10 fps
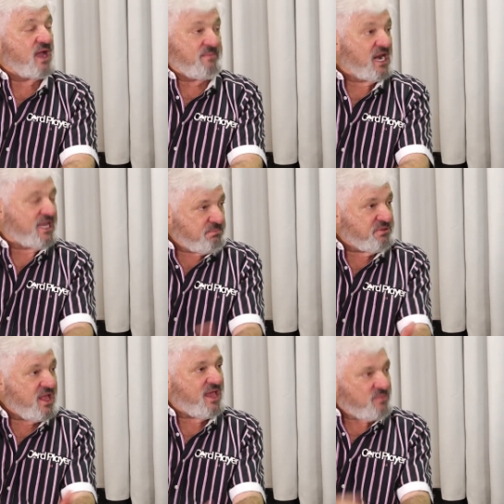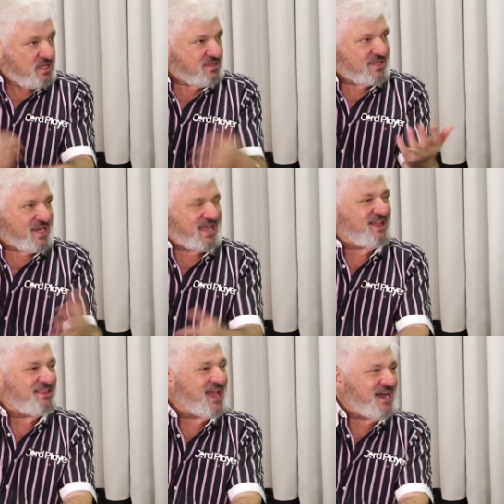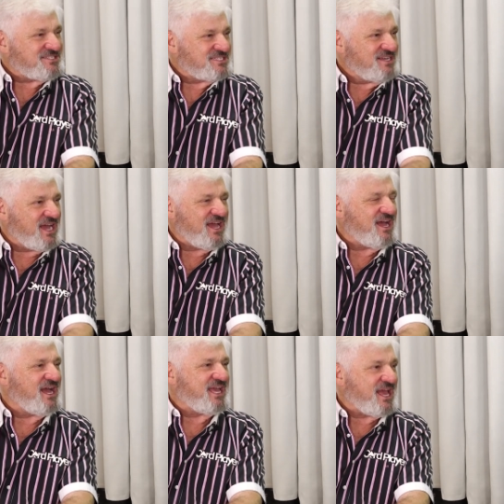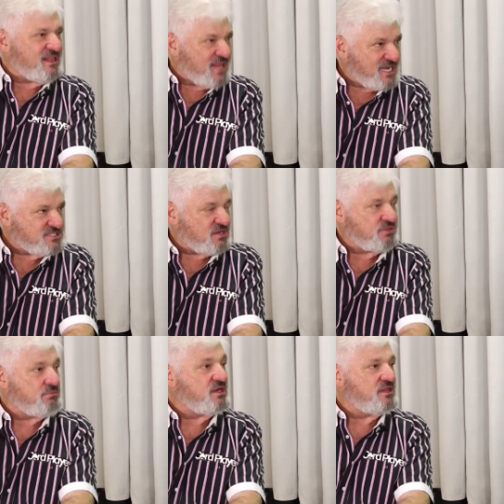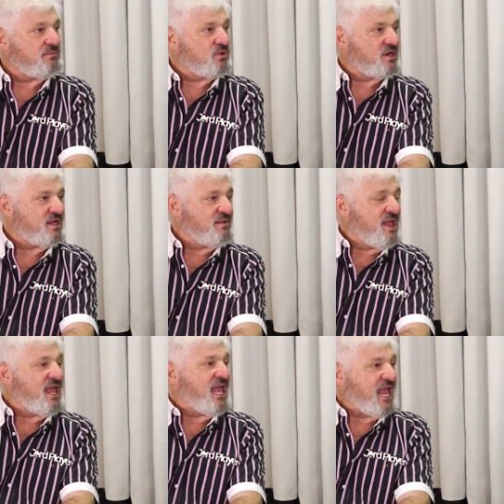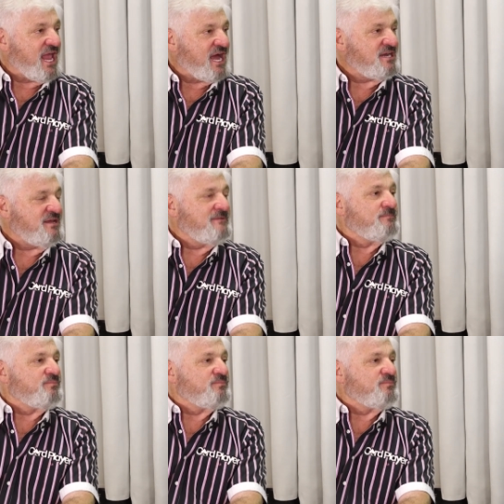I mean, I can play, but I can't last. Right. I can't last till 3 in the morning. And